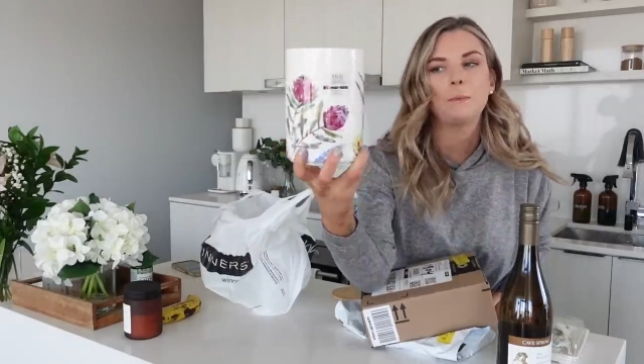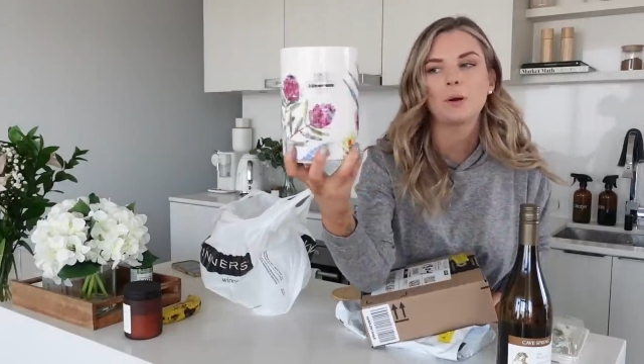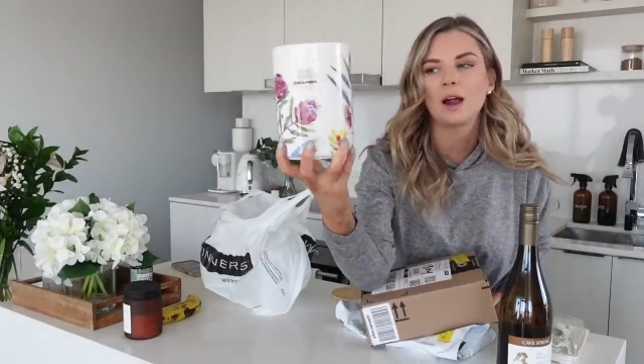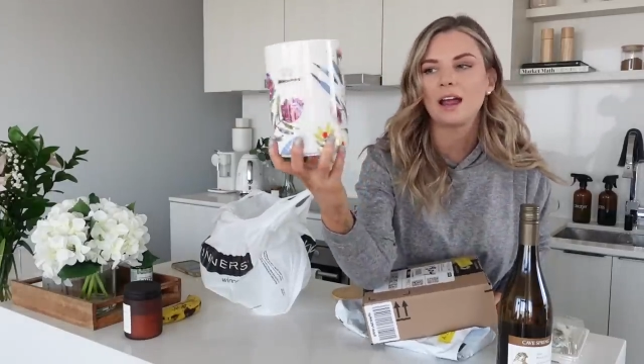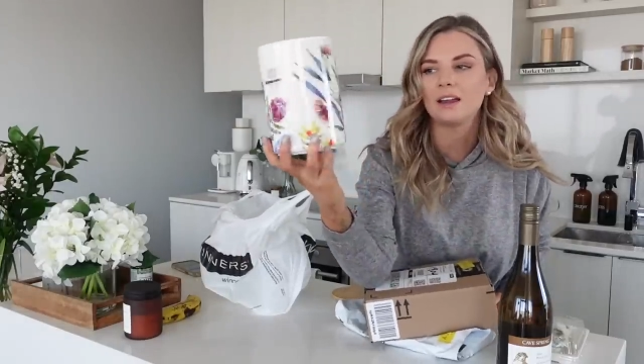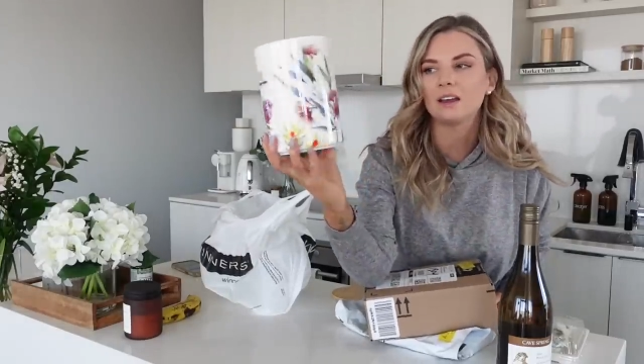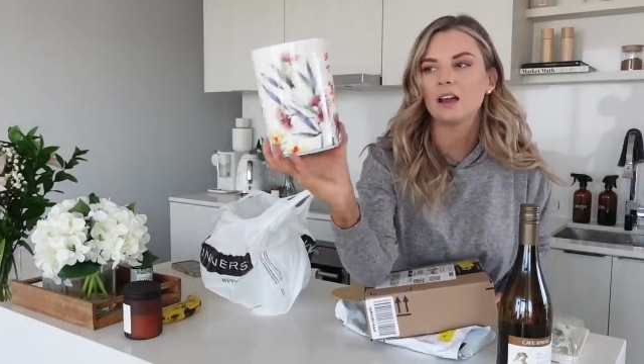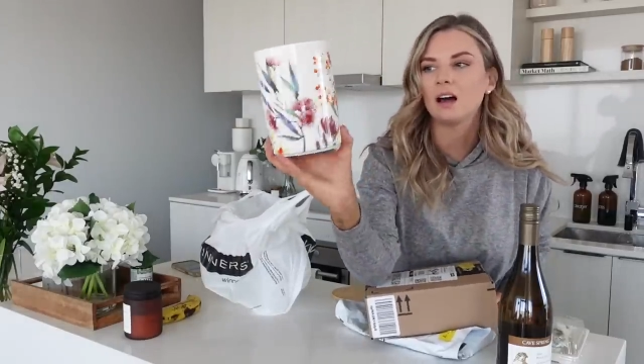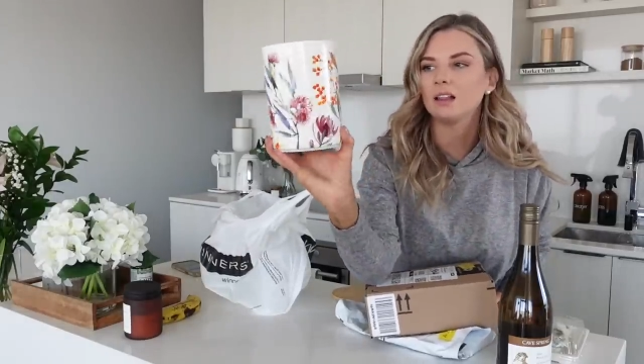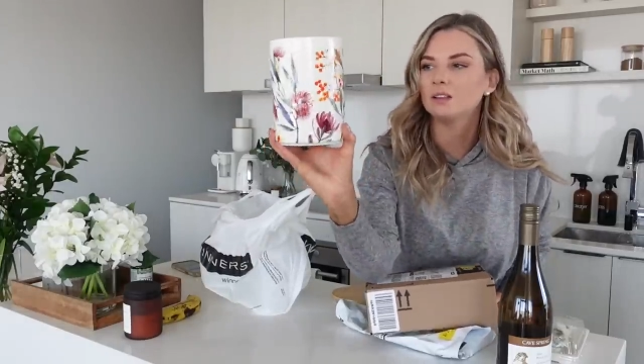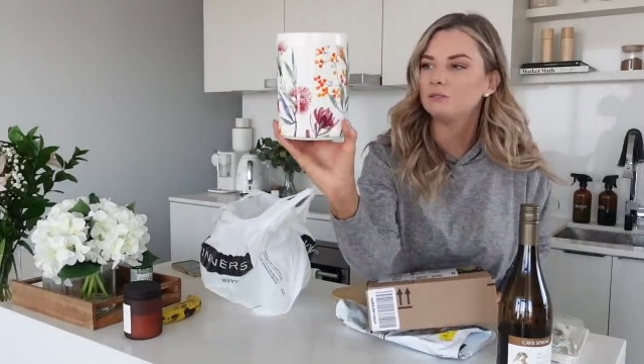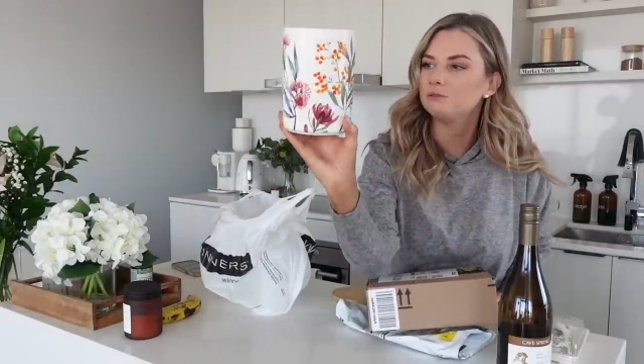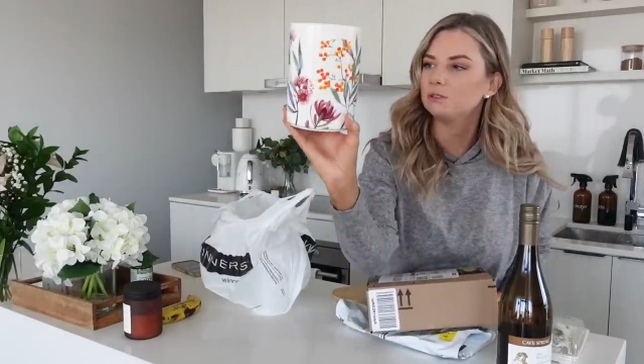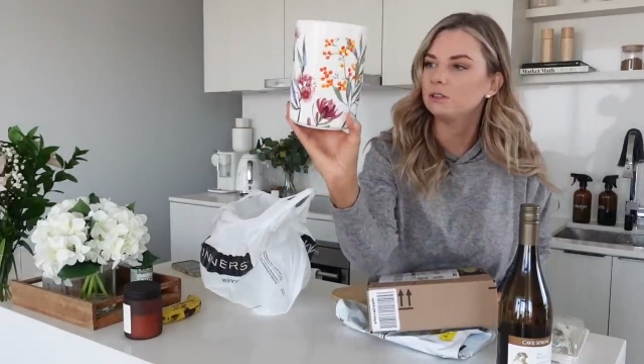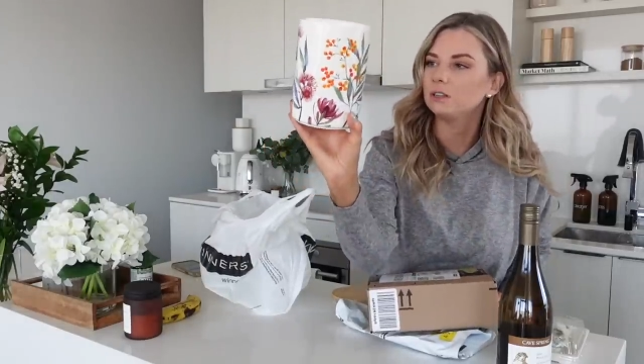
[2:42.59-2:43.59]
bright and
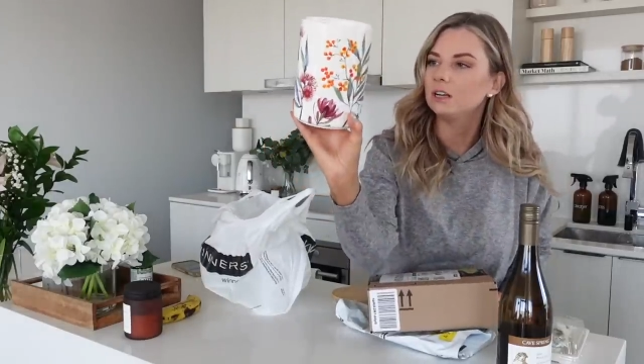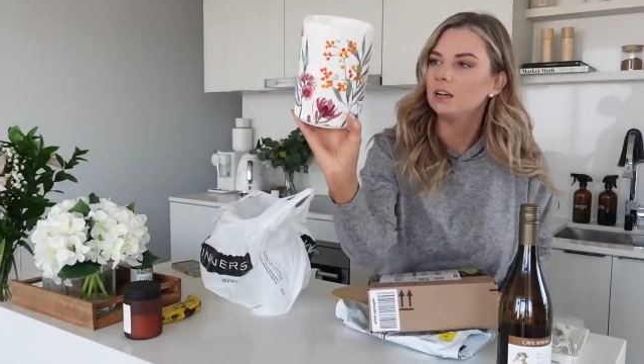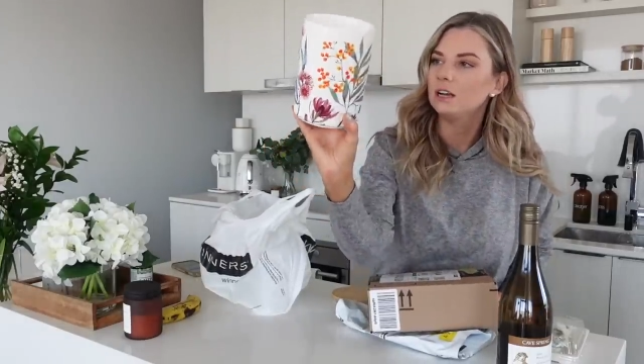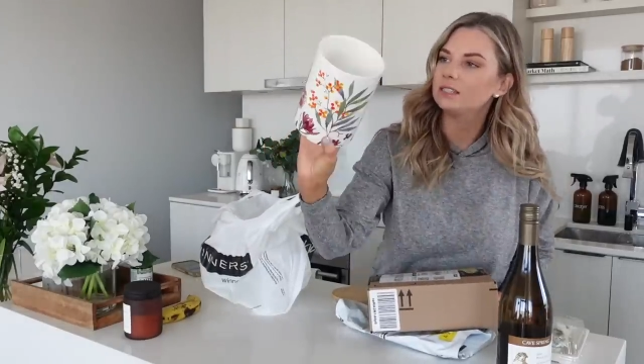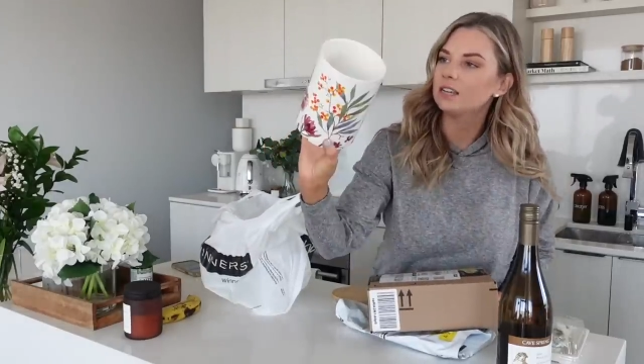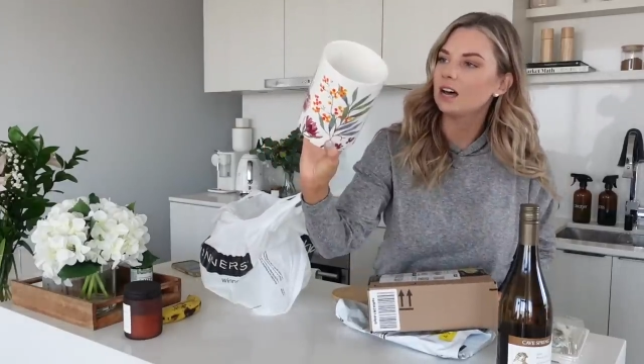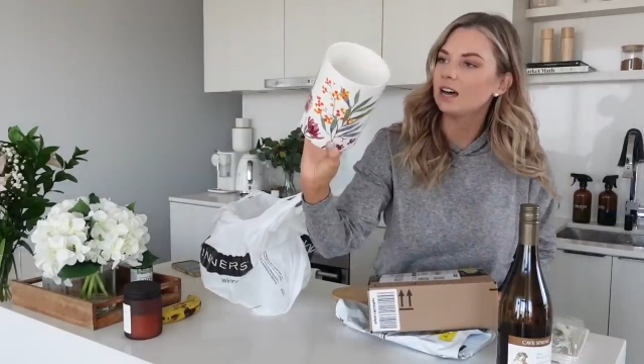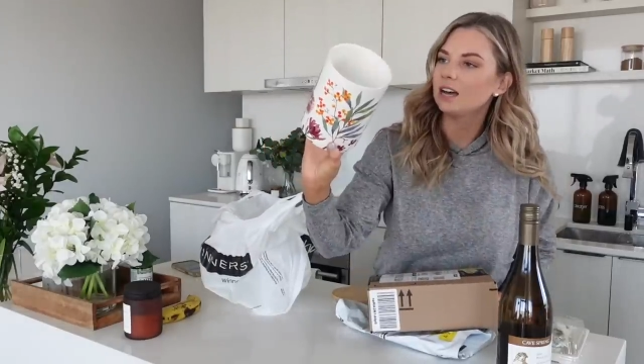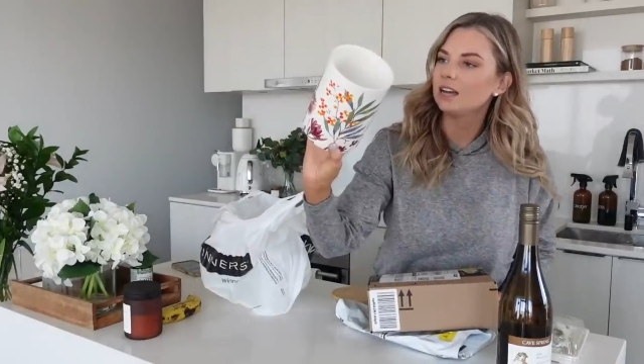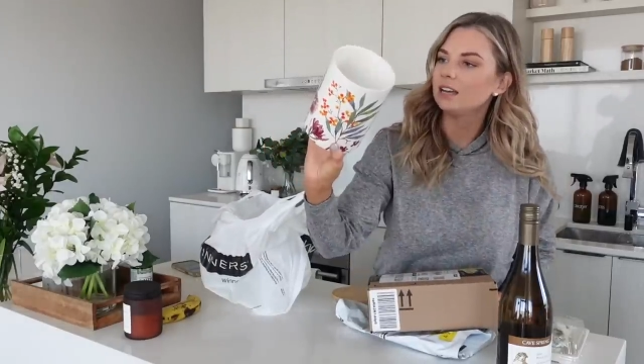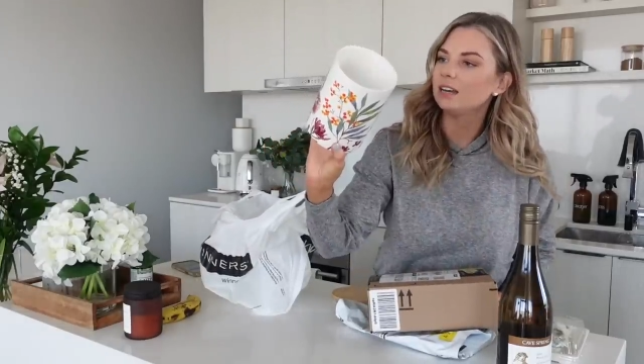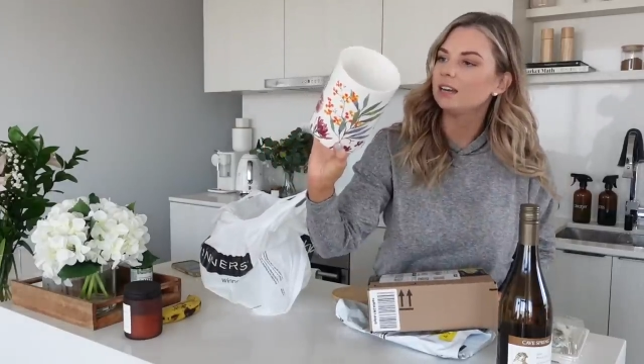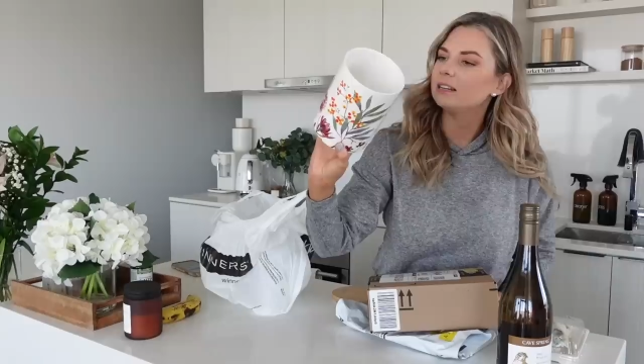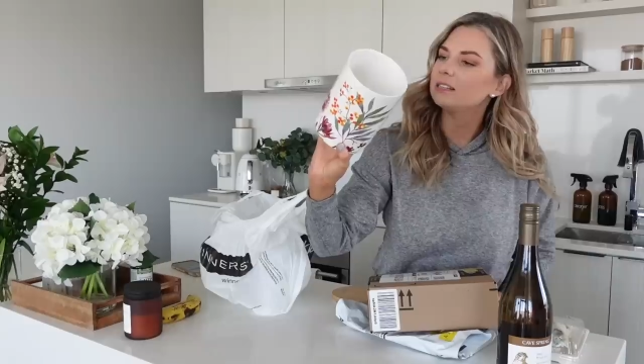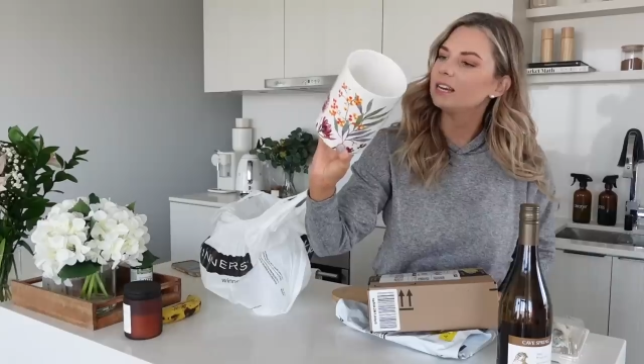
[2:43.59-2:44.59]
colourful design
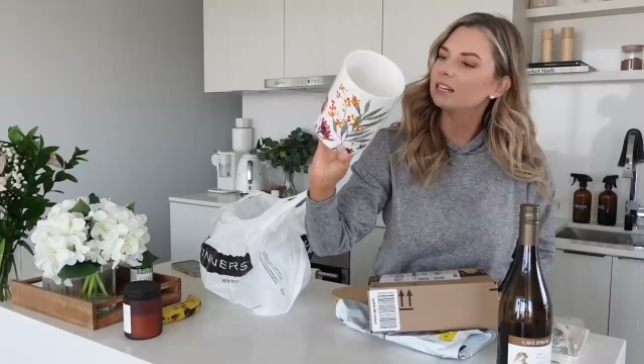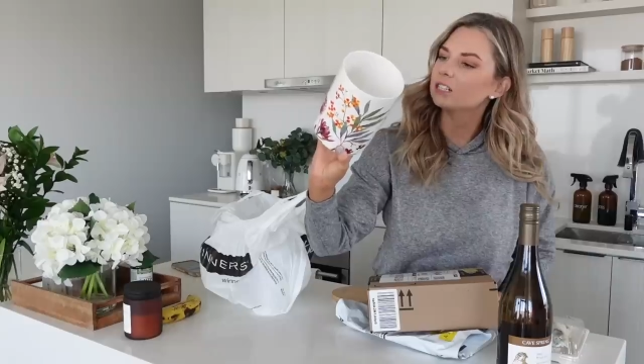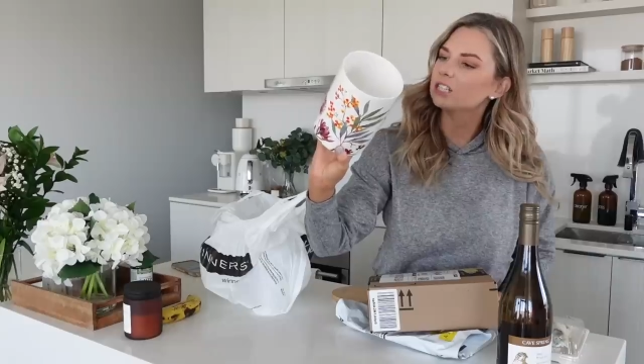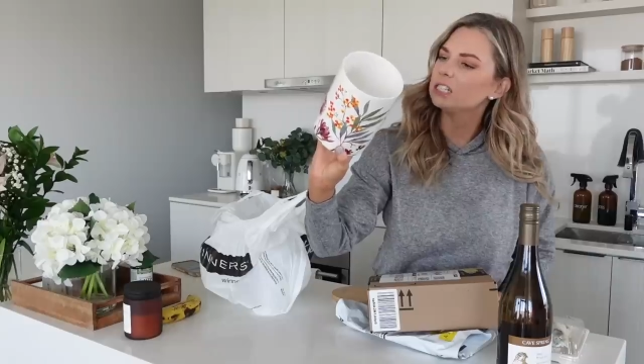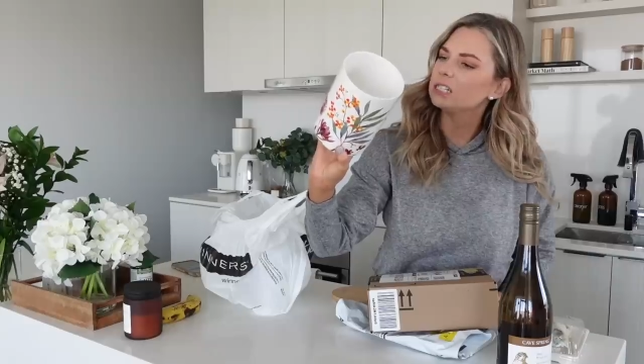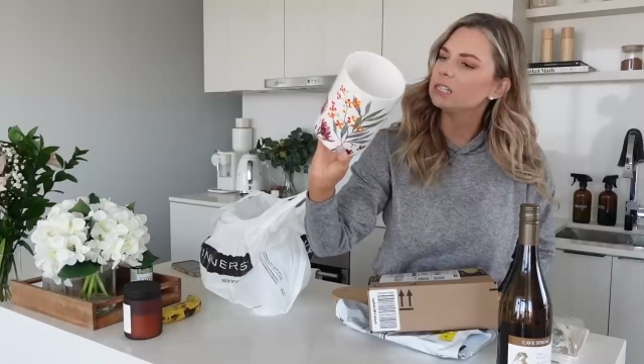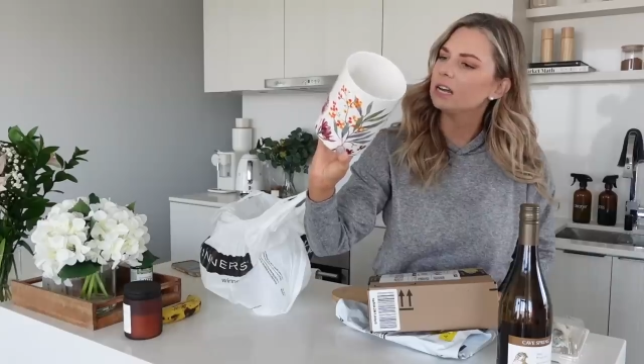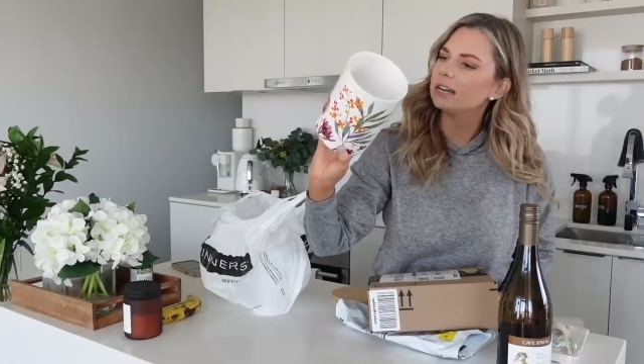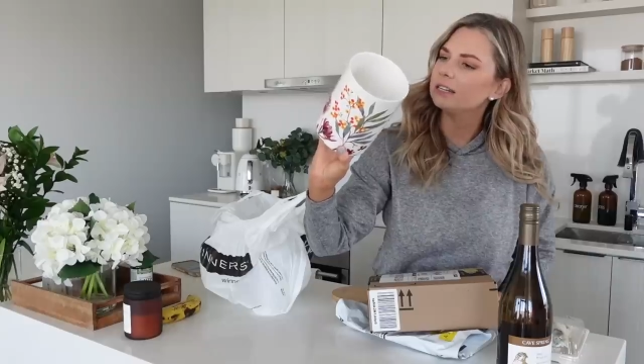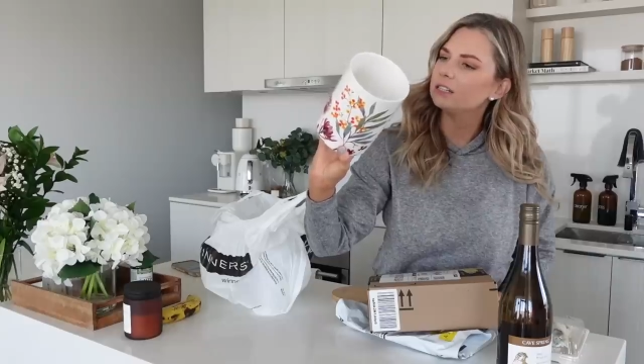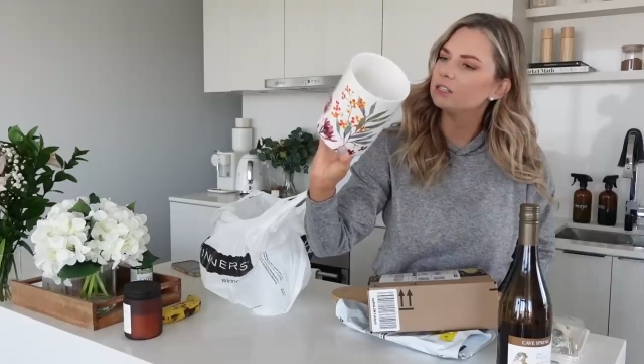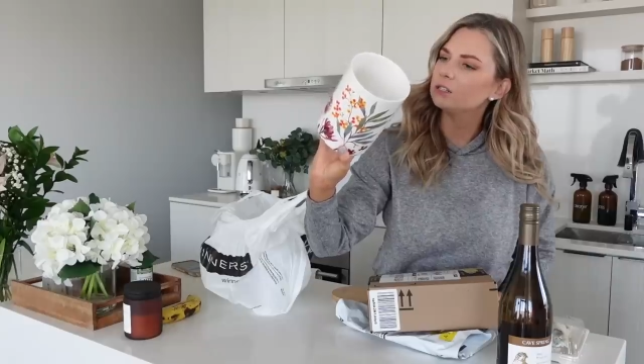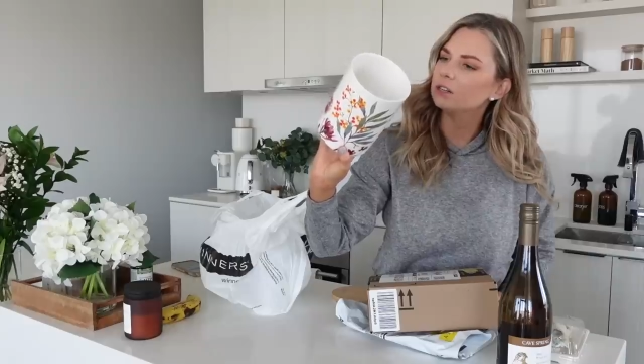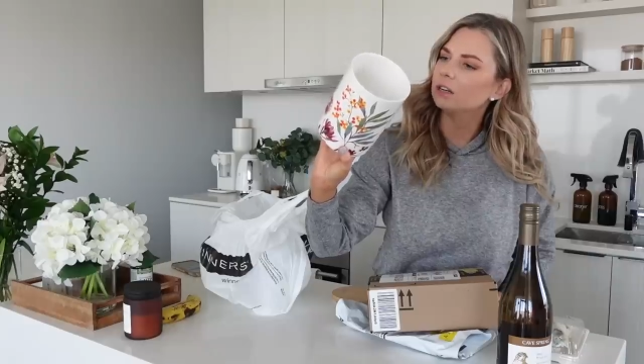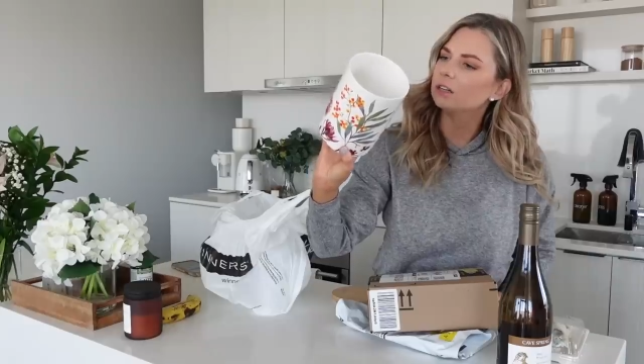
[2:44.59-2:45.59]
and it's actually designed in
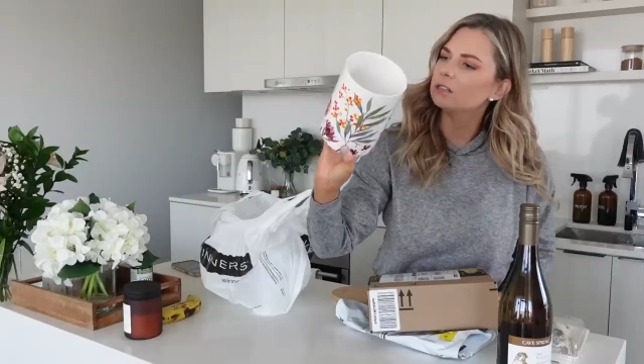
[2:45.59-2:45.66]
Australia.